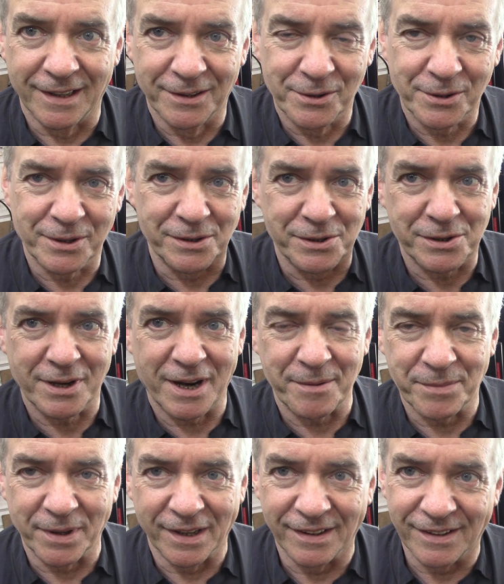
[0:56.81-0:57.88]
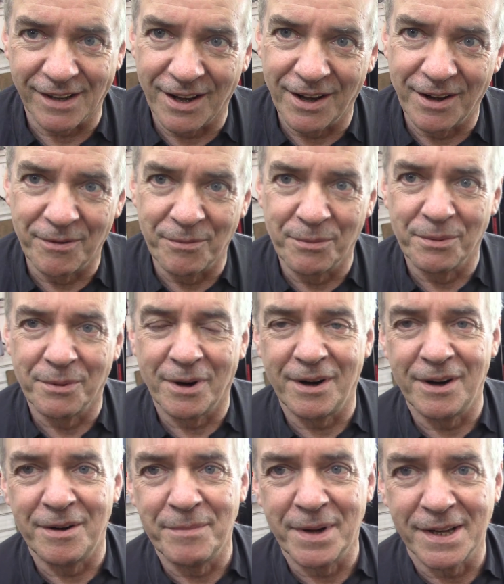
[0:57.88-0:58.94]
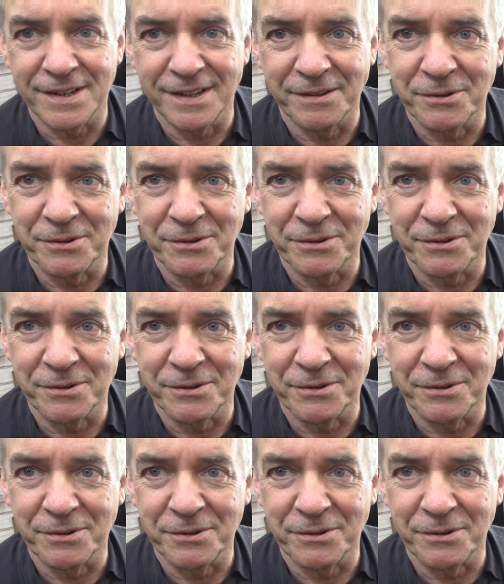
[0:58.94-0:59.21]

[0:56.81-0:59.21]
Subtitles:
a local scrapyard, and what a mess.